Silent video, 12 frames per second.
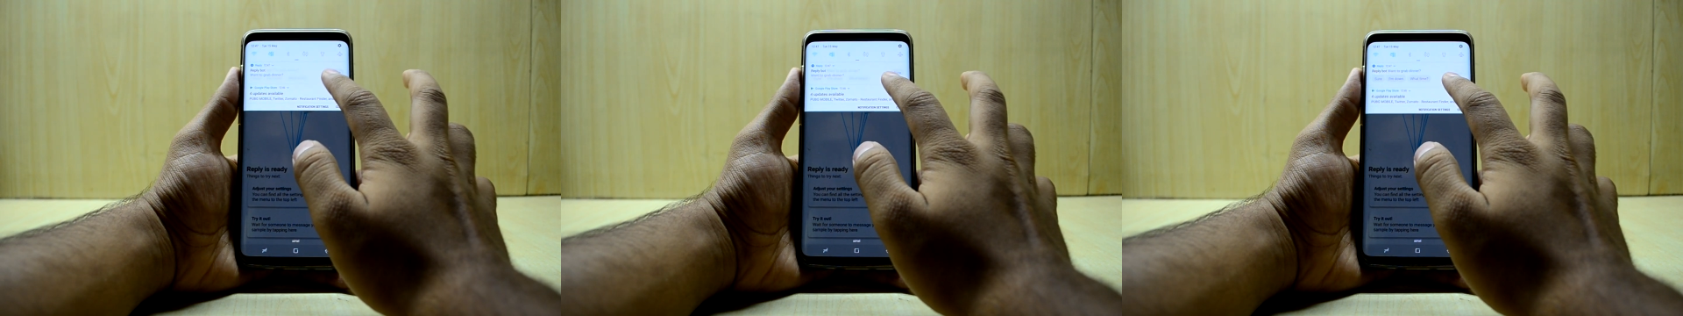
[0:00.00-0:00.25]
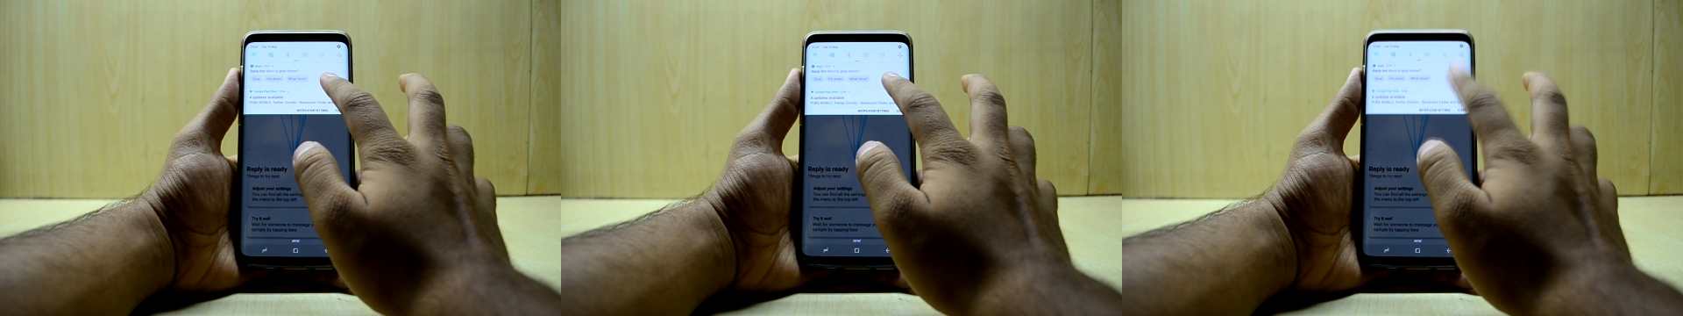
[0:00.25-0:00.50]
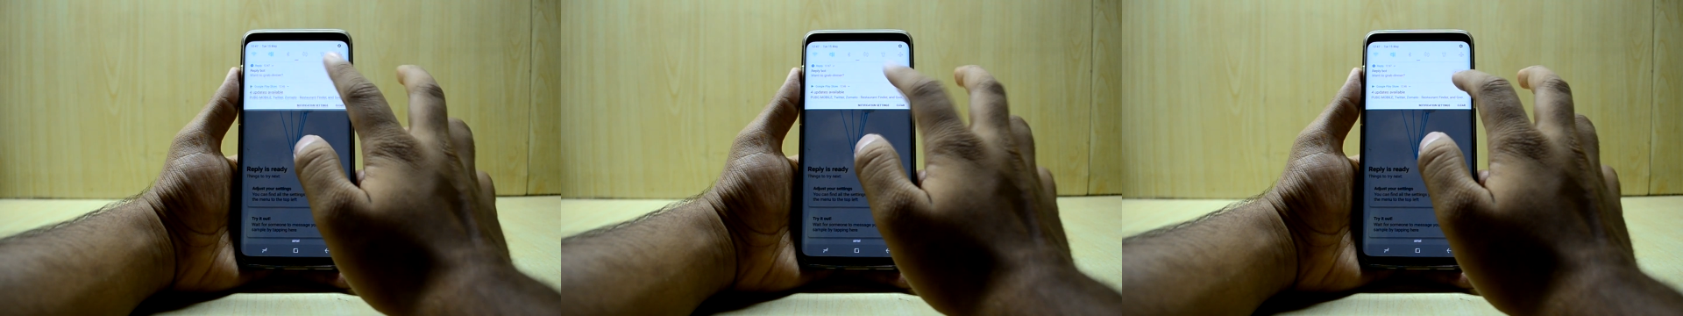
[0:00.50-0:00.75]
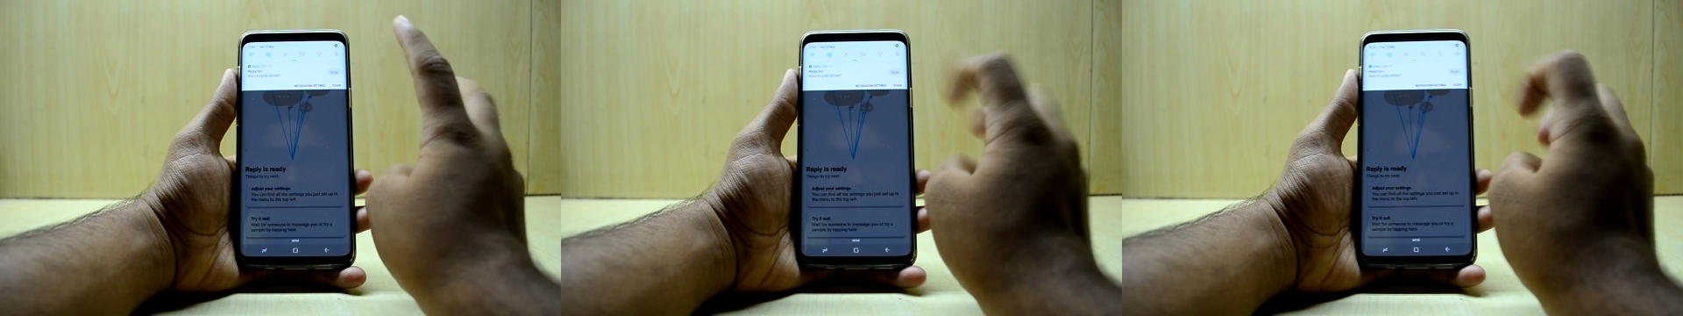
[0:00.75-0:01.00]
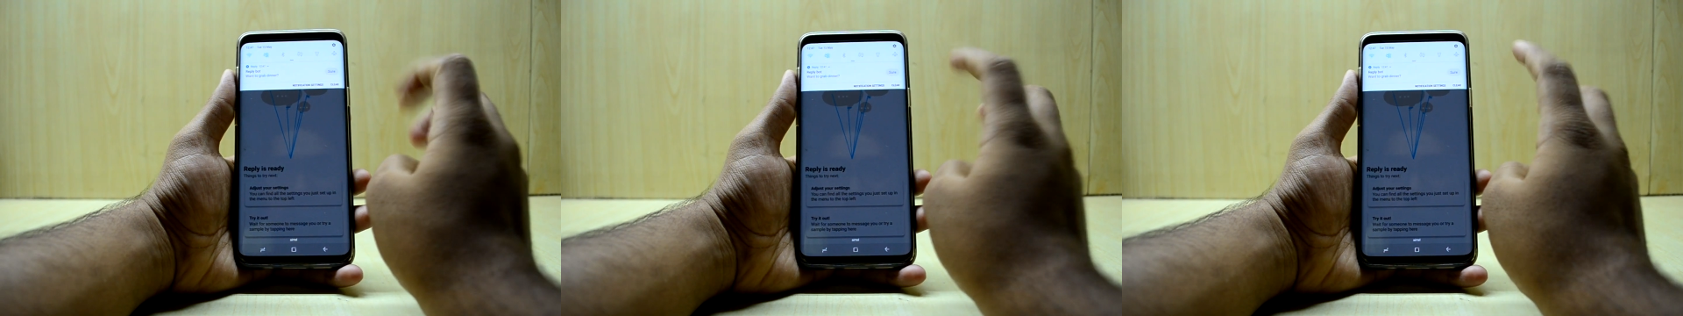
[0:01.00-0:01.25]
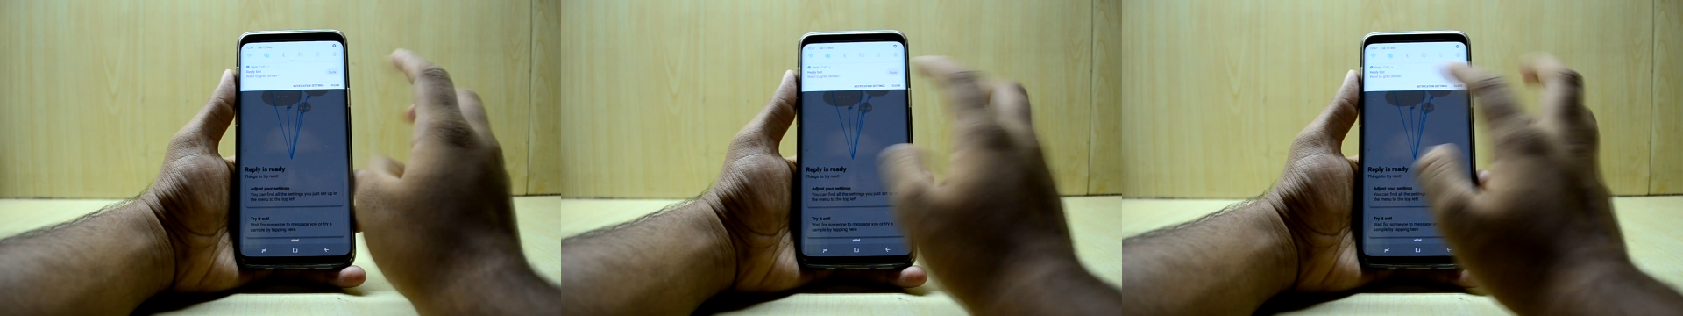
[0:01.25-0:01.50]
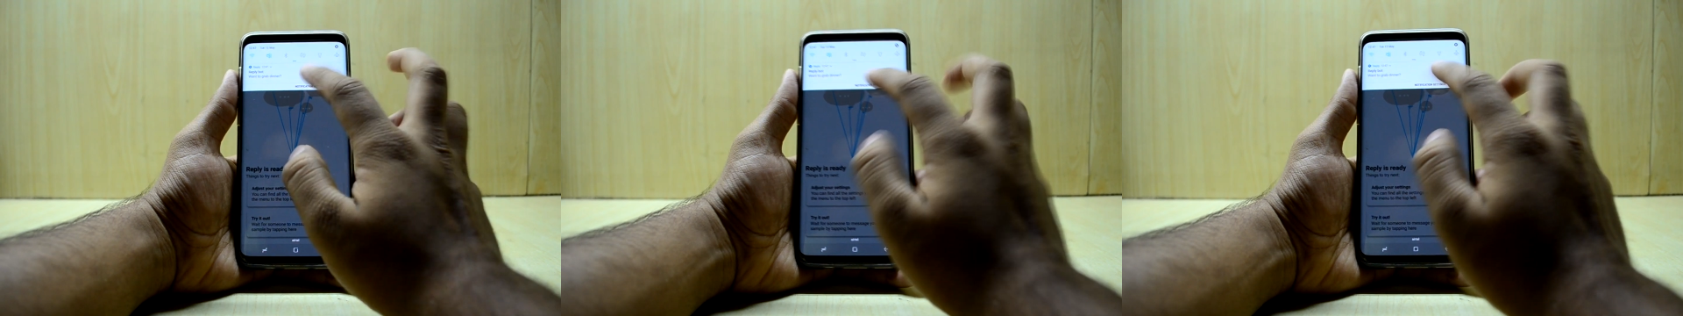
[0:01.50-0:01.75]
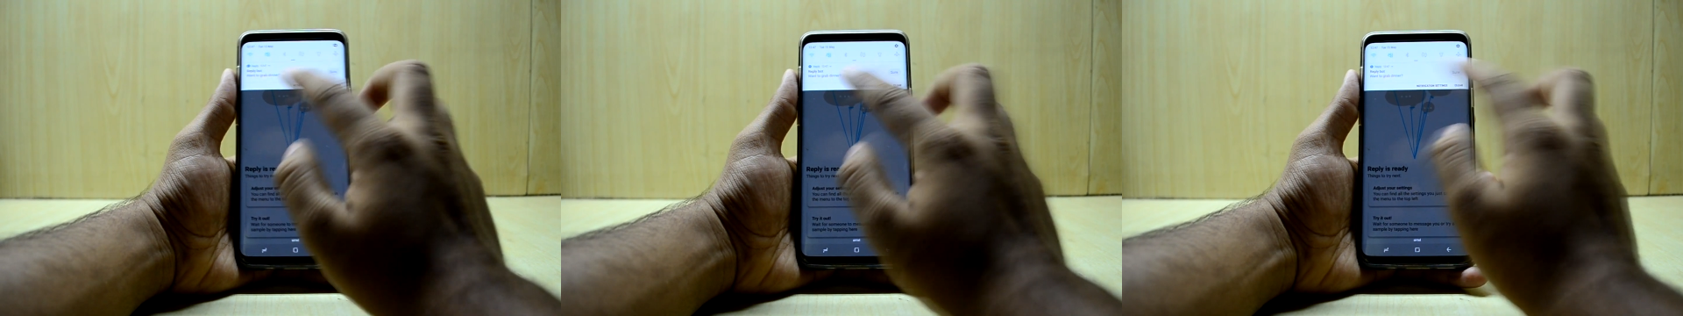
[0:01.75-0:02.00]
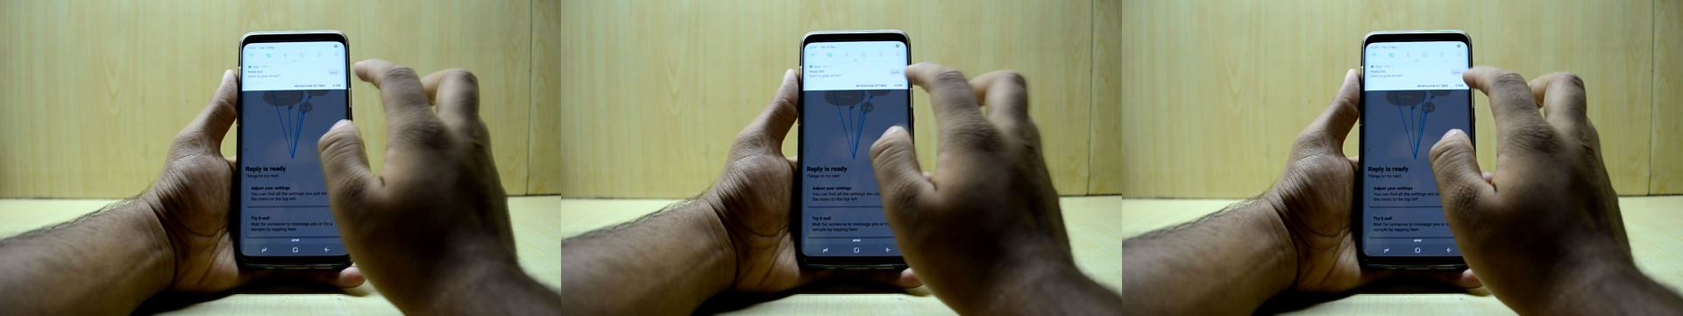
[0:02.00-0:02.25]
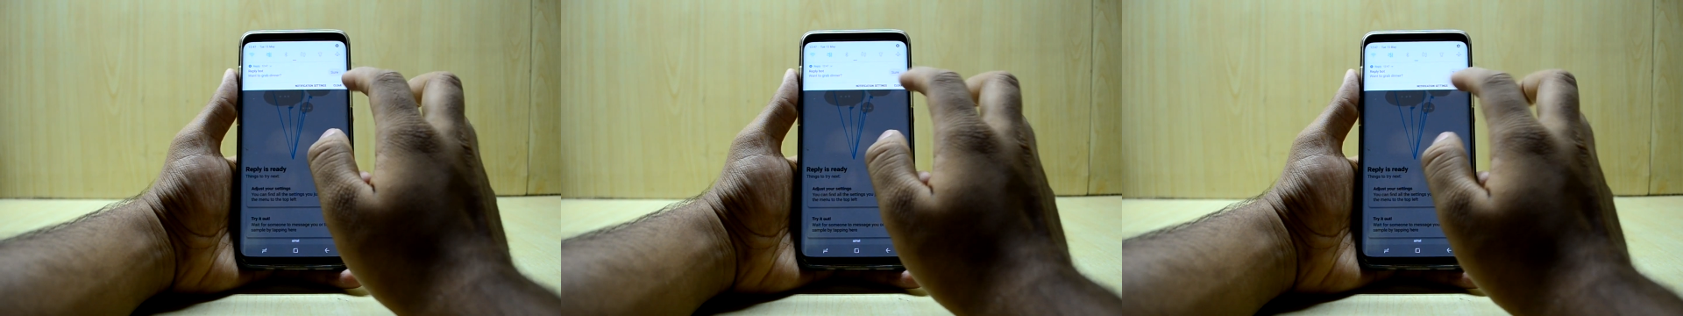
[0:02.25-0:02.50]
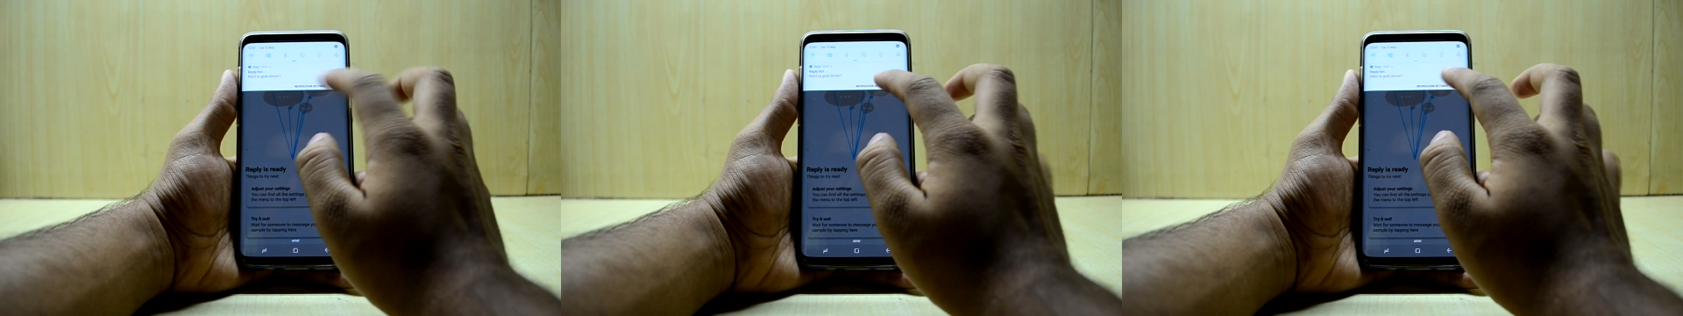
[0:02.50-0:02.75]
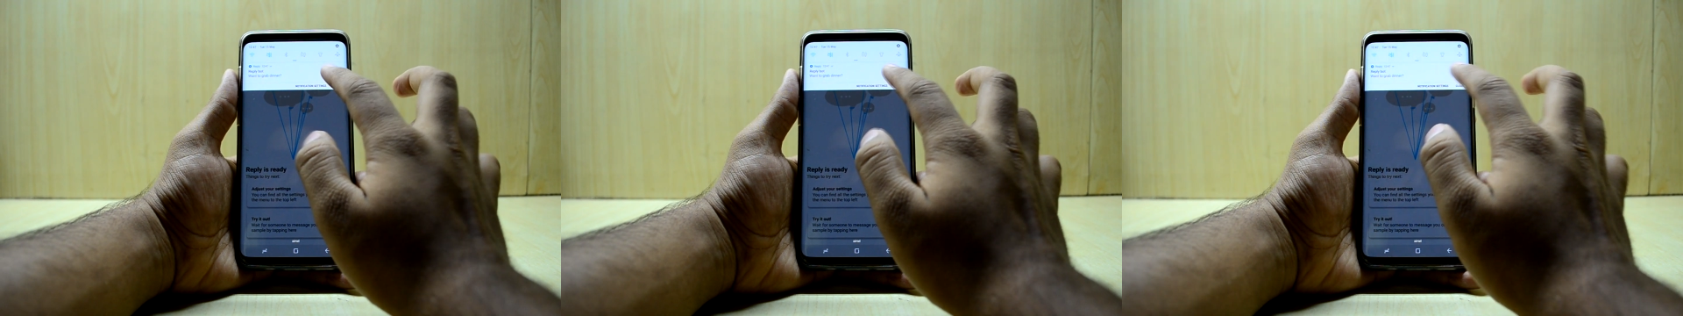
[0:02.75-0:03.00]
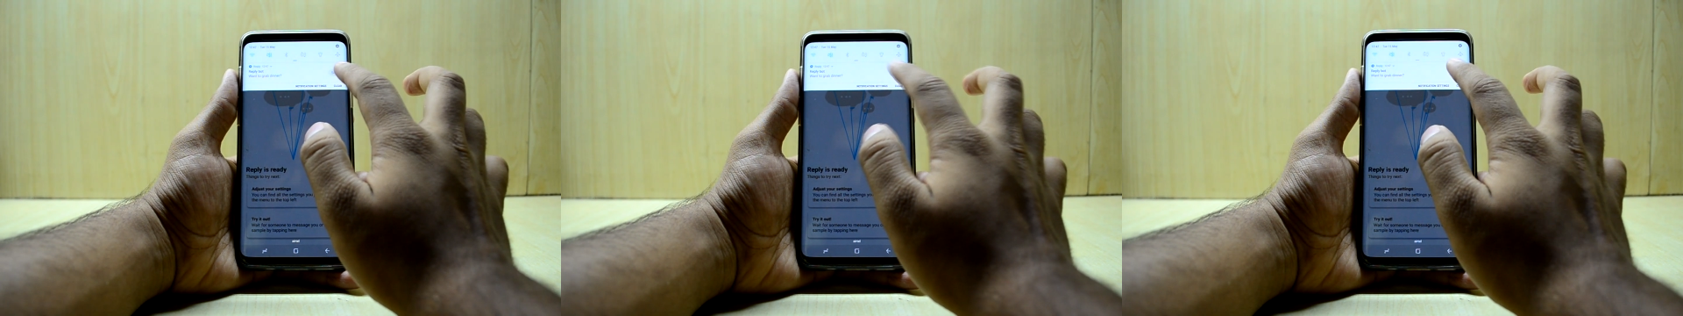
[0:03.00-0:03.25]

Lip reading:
No face is visible, so there are no lips to read.